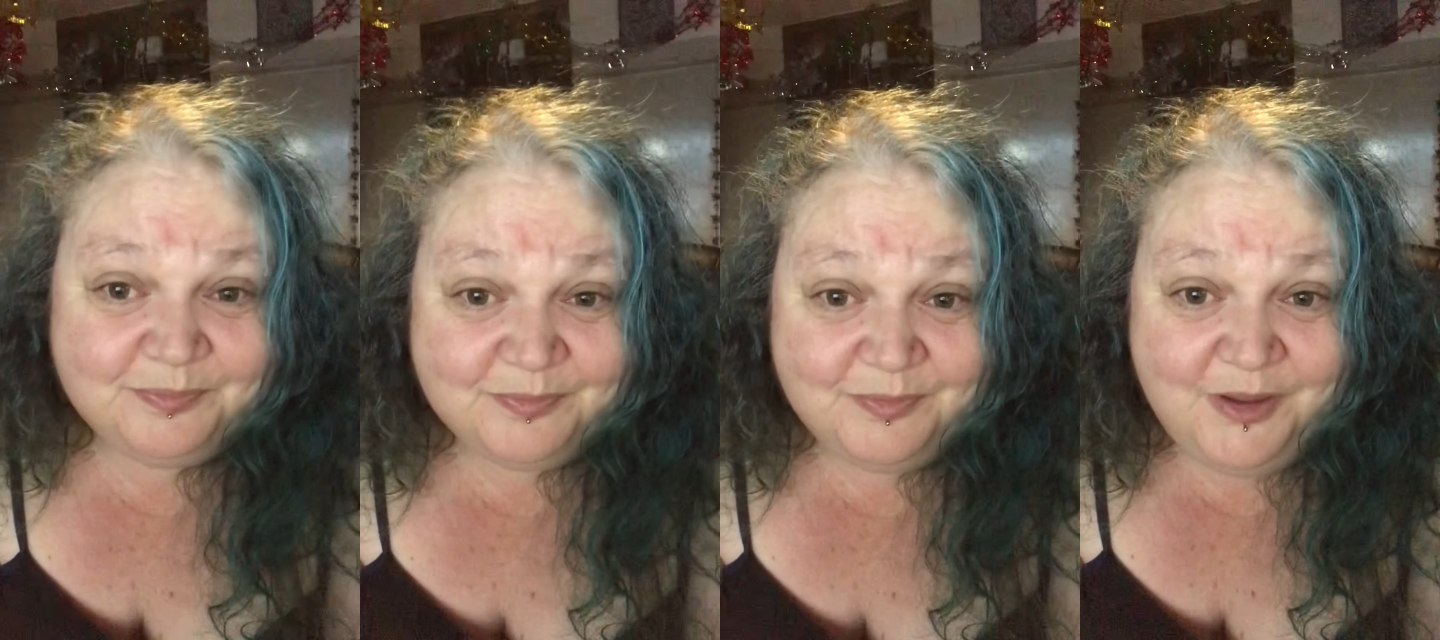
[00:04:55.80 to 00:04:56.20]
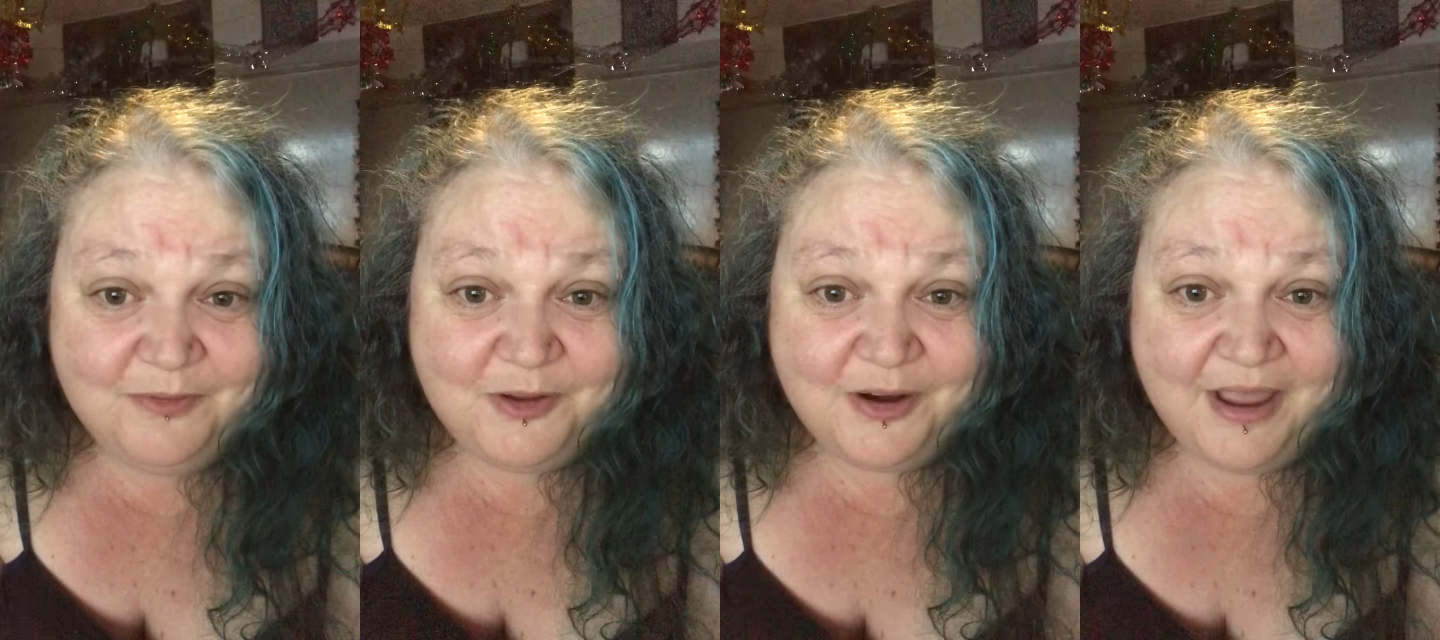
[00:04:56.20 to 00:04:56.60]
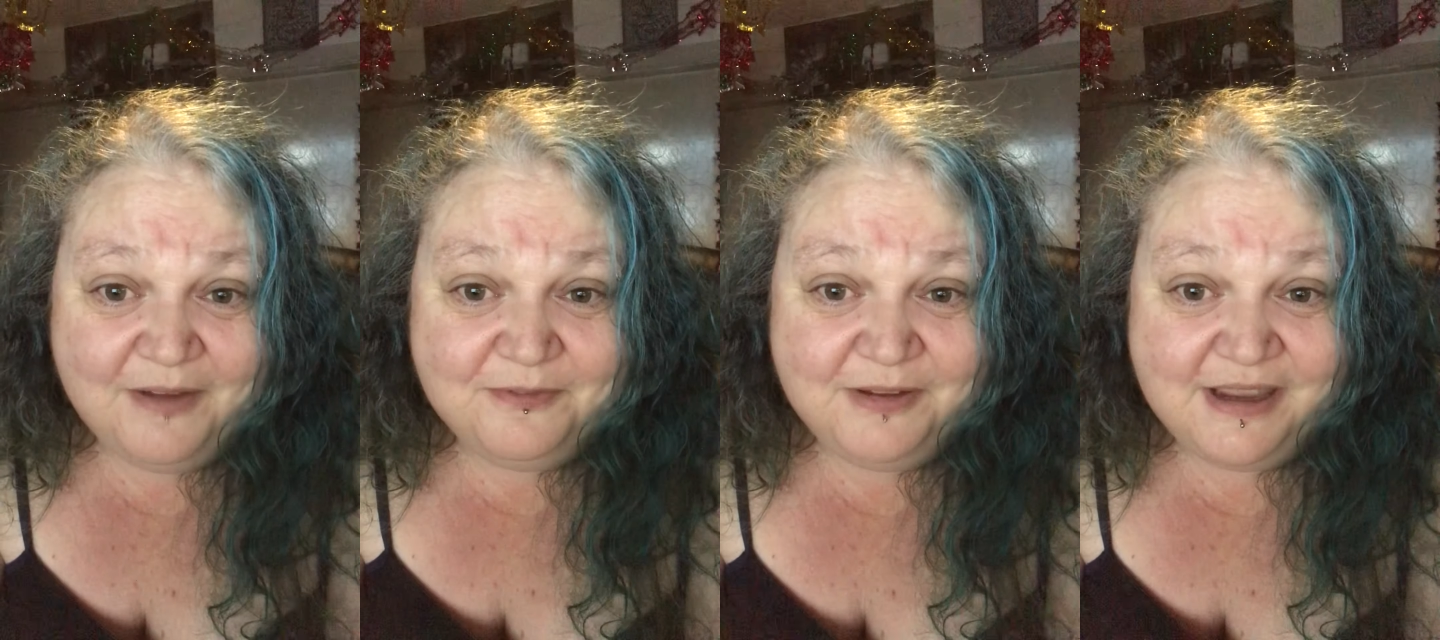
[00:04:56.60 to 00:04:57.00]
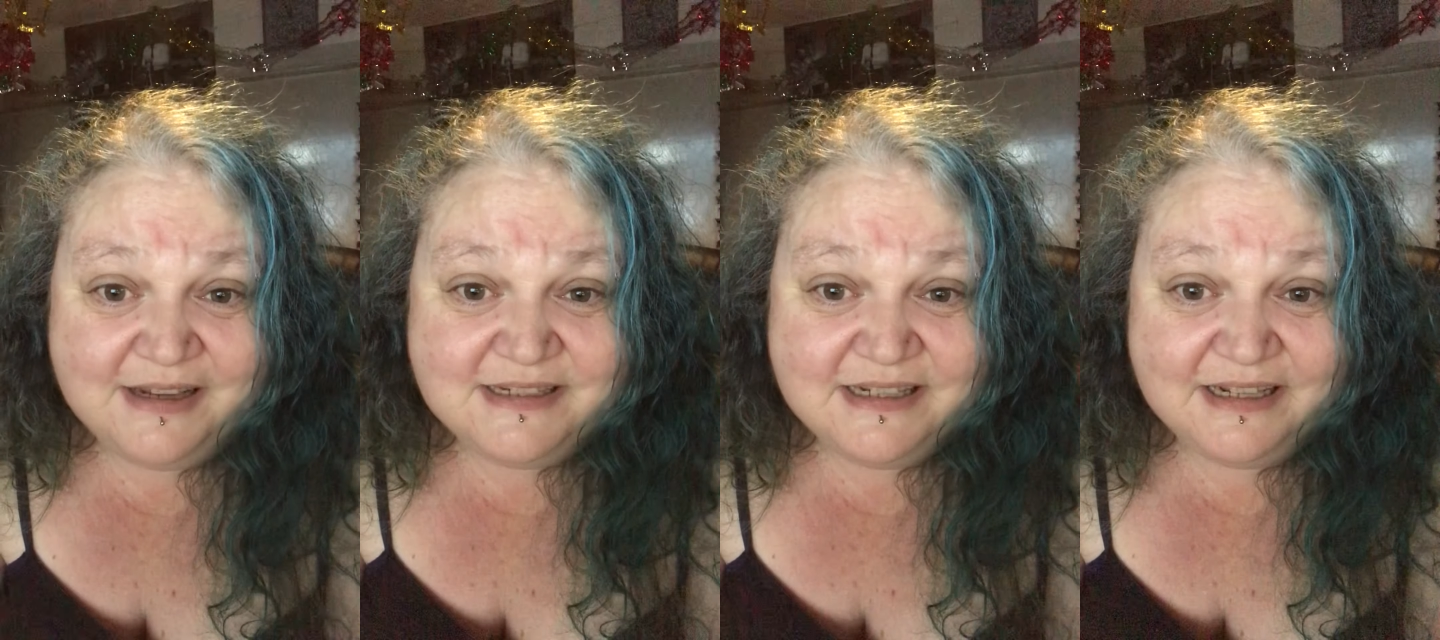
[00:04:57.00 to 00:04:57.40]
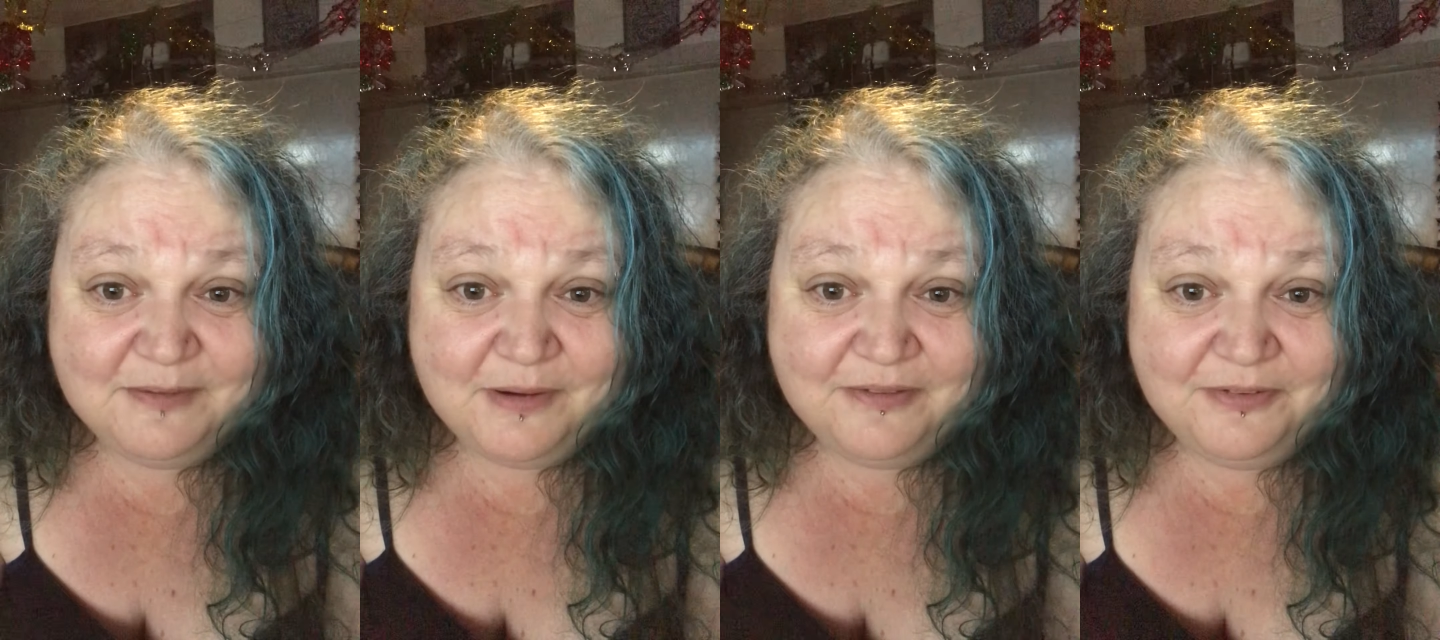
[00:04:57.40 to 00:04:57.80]
You've got to have VAT
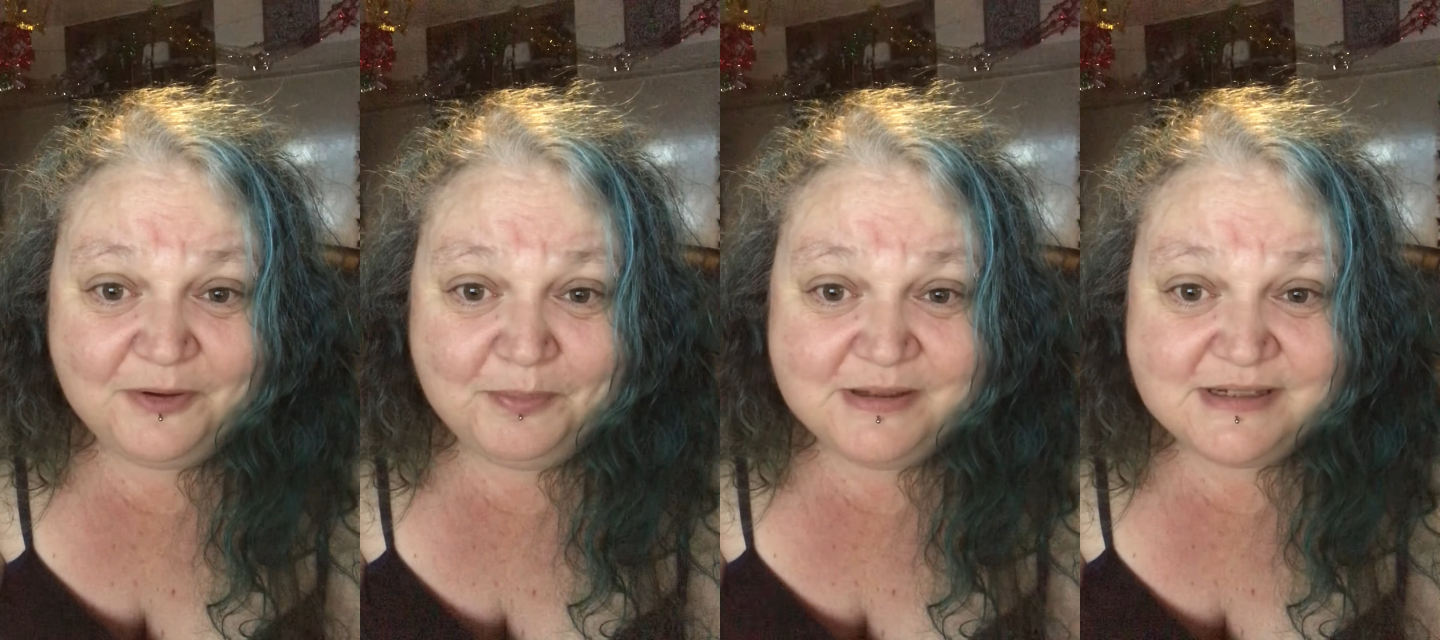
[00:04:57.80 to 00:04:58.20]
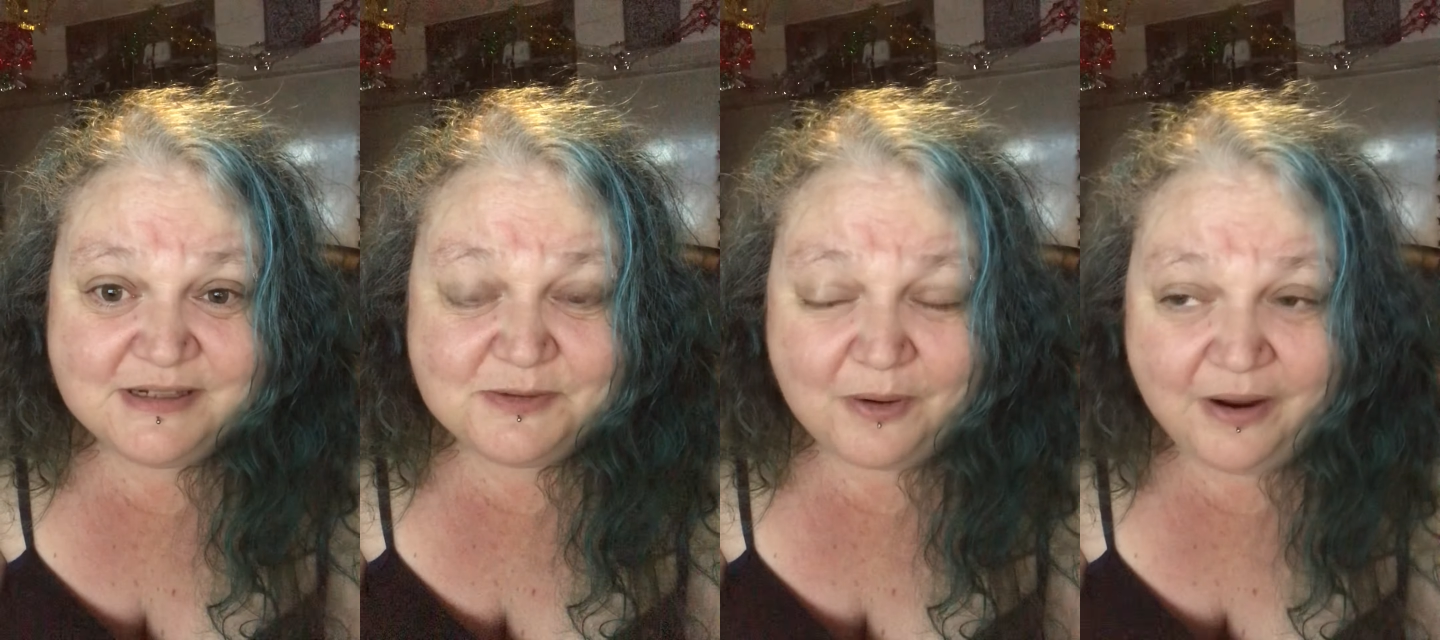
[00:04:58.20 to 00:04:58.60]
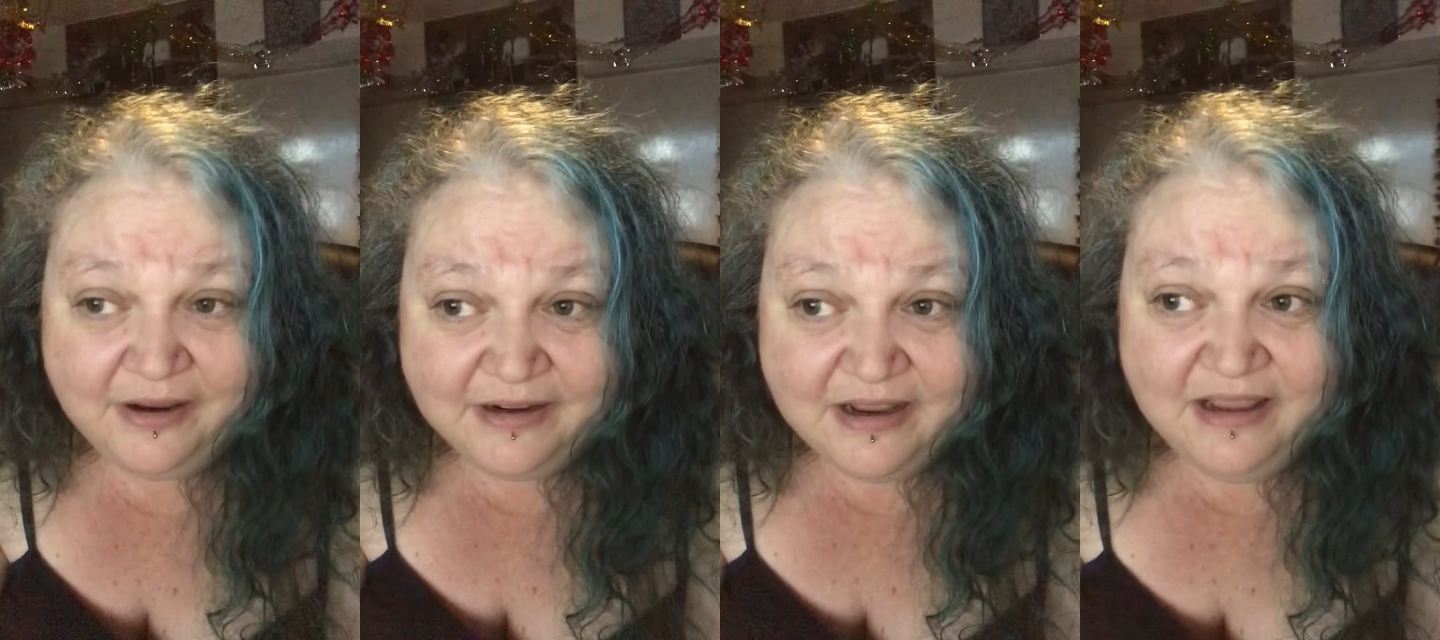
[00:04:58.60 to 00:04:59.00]
anyway for your business, right?